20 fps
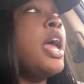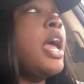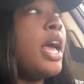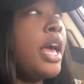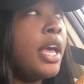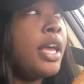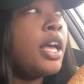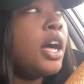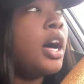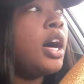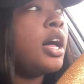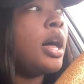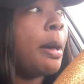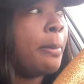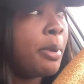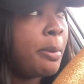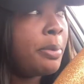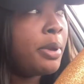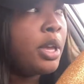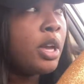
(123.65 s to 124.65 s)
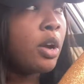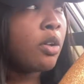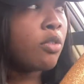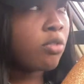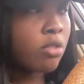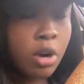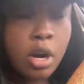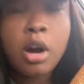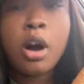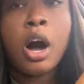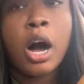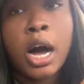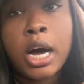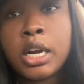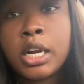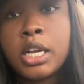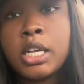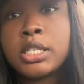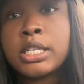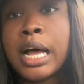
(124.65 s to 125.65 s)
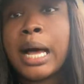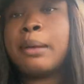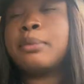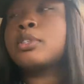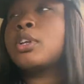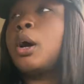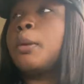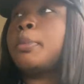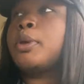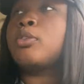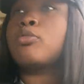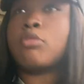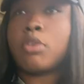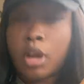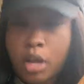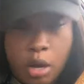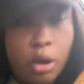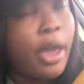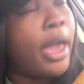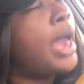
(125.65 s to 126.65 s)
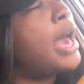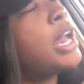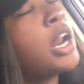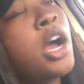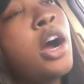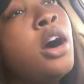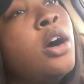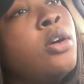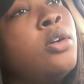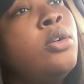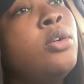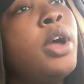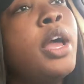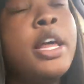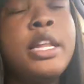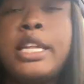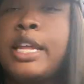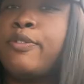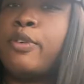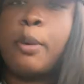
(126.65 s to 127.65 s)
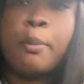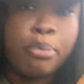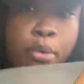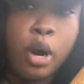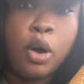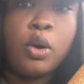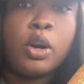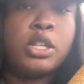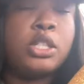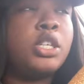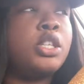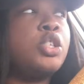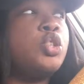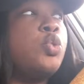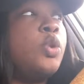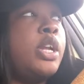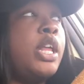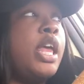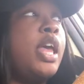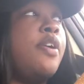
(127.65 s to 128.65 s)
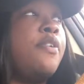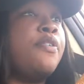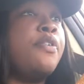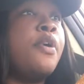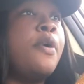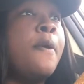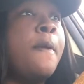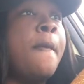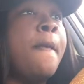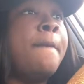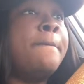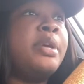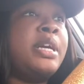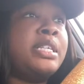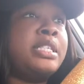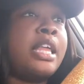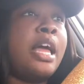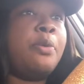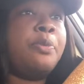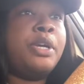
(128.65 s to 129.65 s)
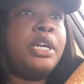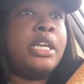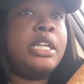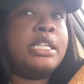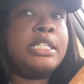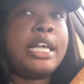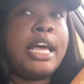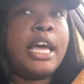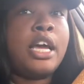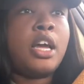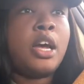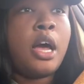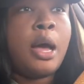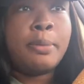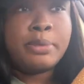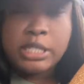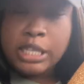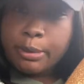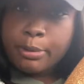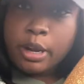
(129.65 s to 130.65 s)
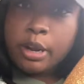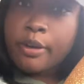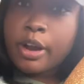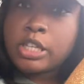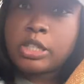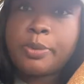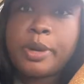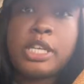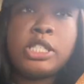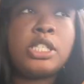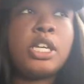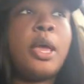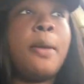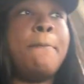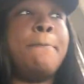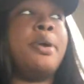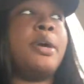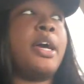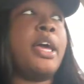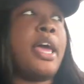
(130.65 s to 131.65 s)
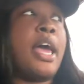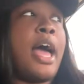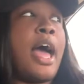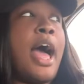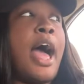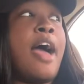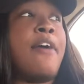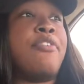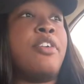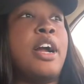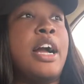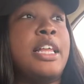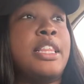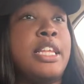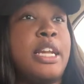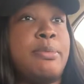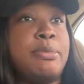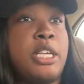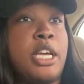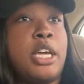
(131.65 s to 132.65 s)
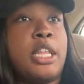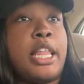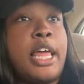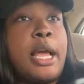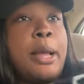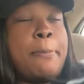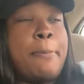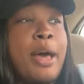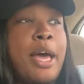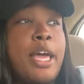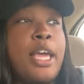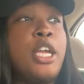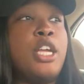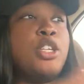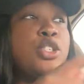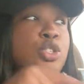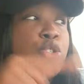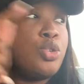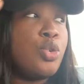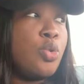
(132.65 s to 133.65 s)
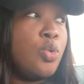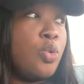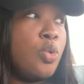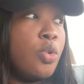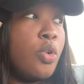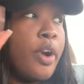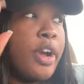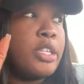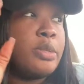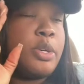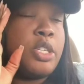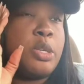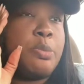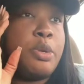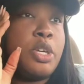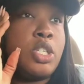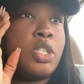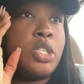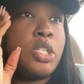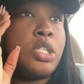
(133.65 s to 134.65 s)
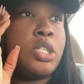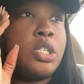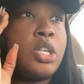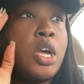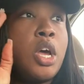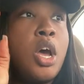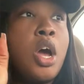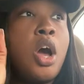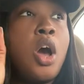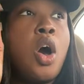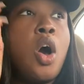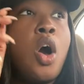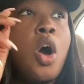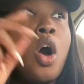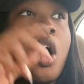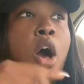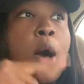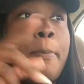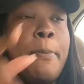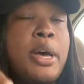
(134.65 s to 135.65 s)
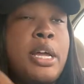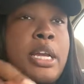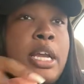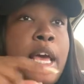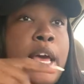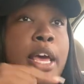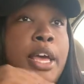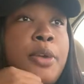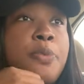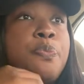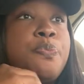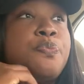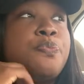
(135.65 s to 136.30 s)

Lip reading: And y'all, I'm gonna be real honest. I was gonna be real ghetto and leave it broke until the 20th. Because that weekend is like I'm celebrating graduation, but I forgot that I'm taking like my in-school graduation pictures on Monday.